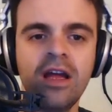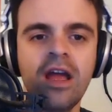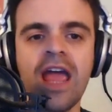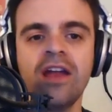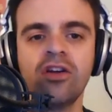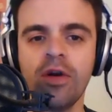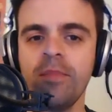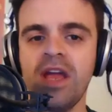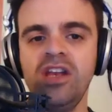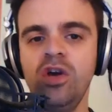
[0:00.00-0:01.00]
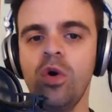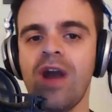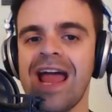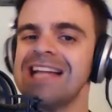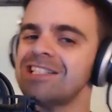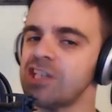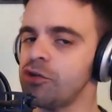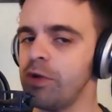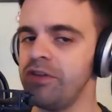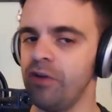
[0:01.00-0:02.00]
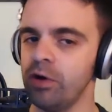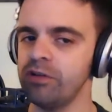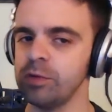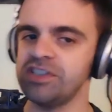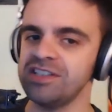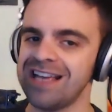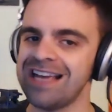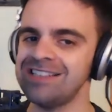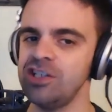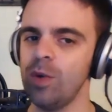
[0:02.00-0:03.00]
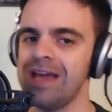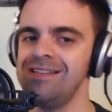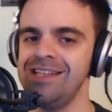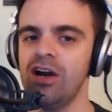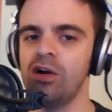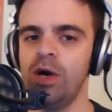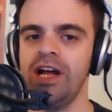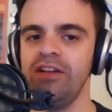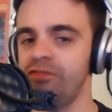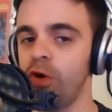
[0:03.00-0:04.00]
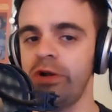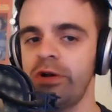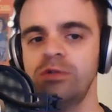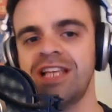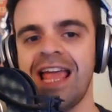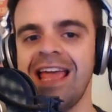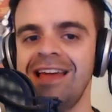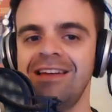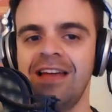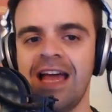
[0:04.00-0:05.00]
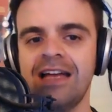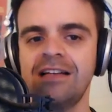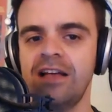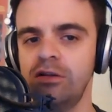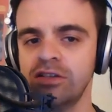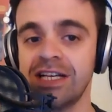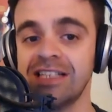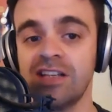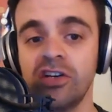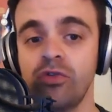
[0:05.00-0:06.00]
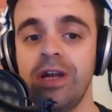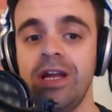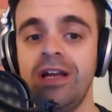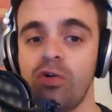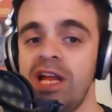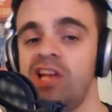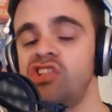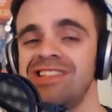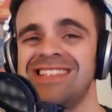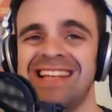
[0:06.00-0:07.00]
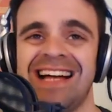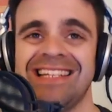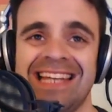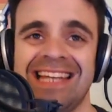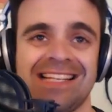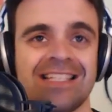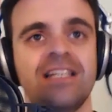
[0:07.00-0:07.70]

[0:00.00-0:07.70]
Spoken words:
And Grimbane, you are at Sundry Photos, which is SUNDRY Photos, and at it looks like sundrycreations.net.